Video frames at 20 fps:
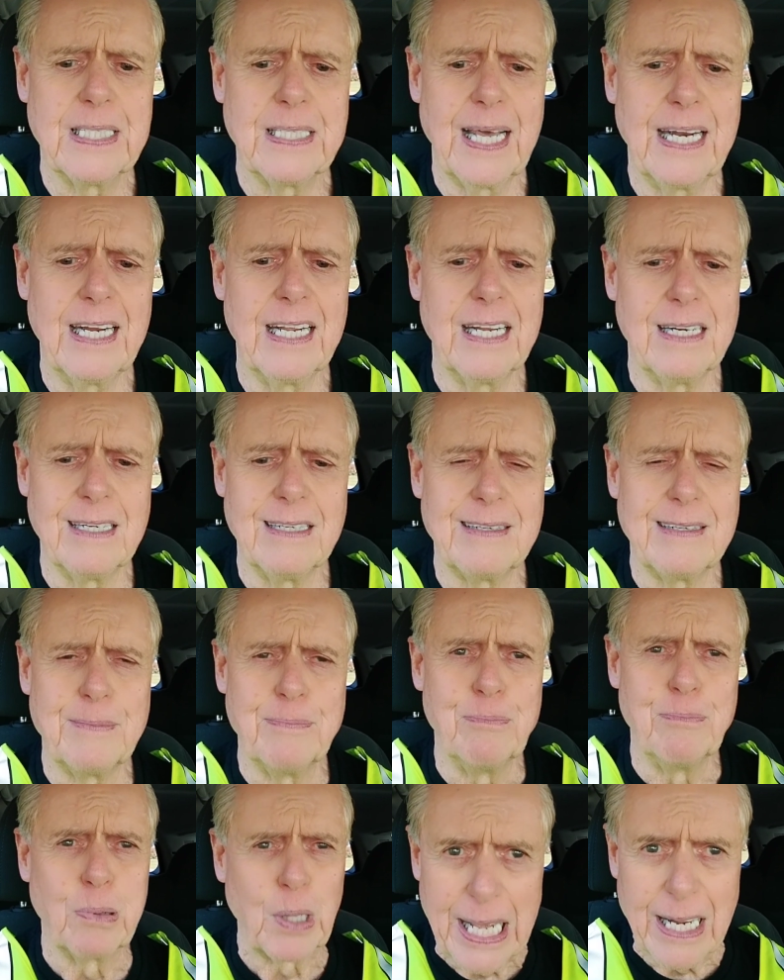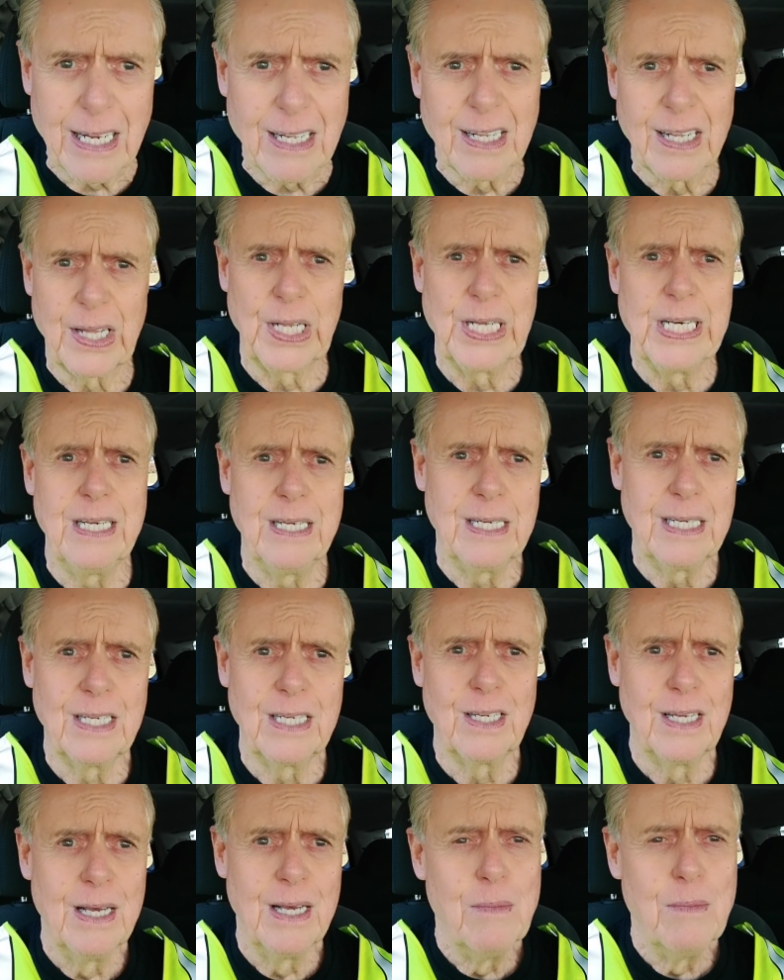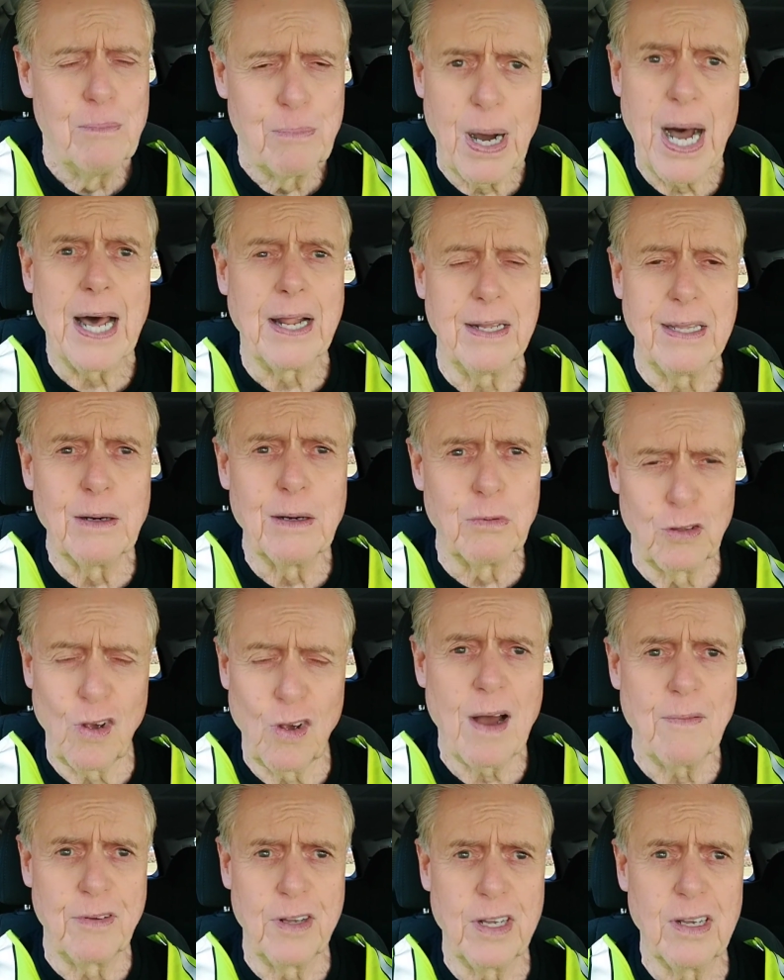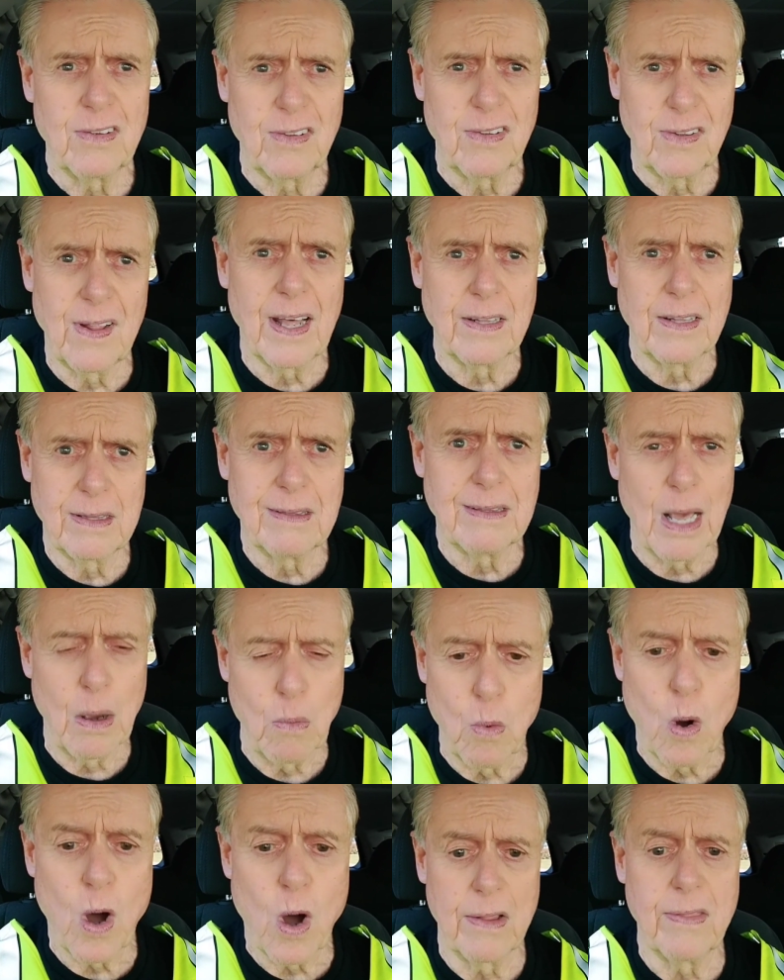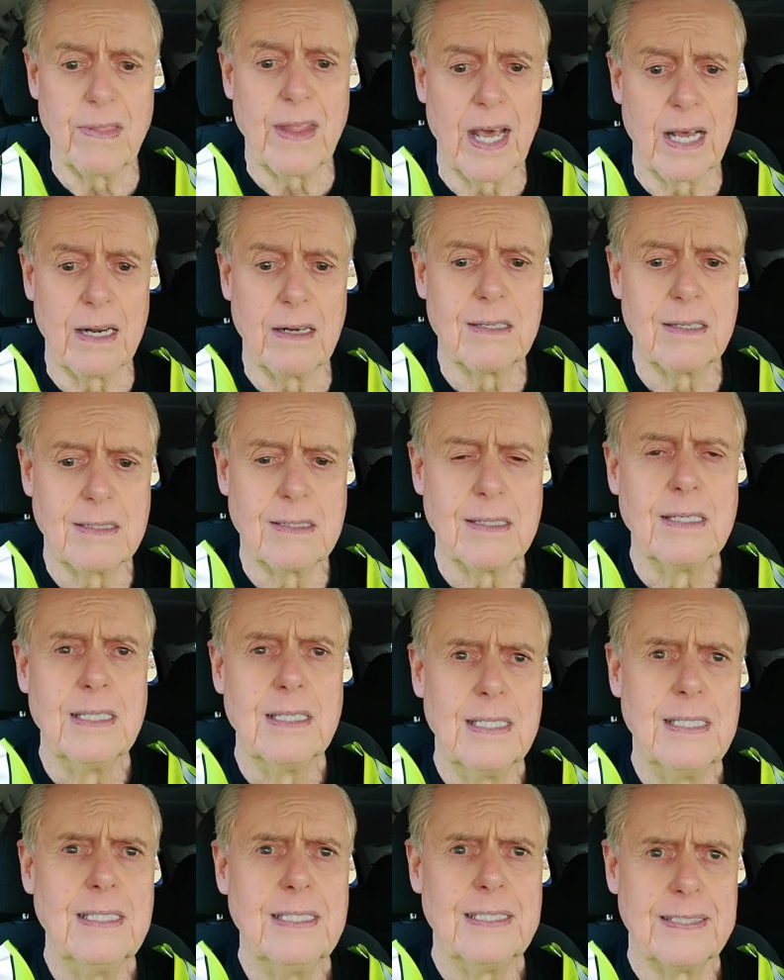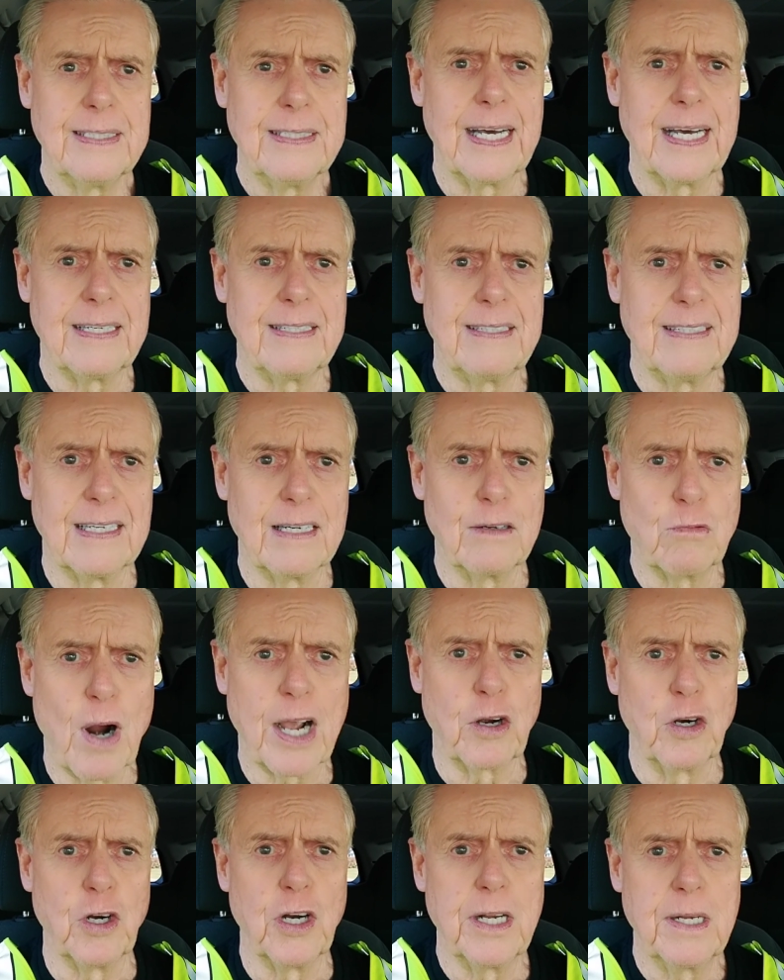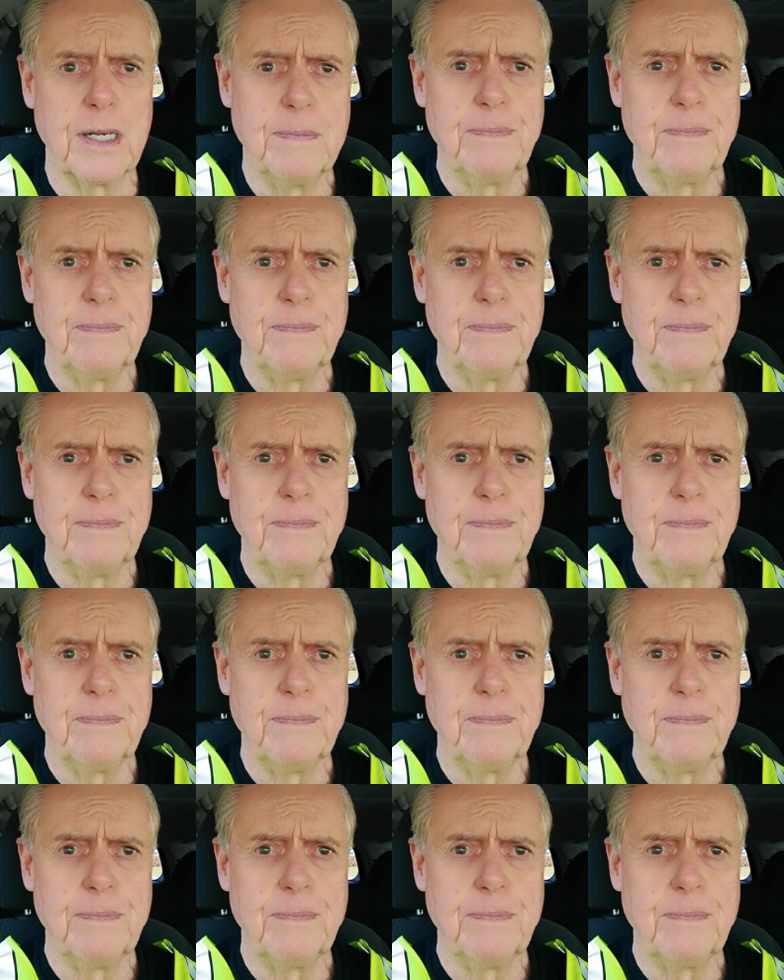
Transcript: didn't blatantly, but it was obvious that they wanted that record.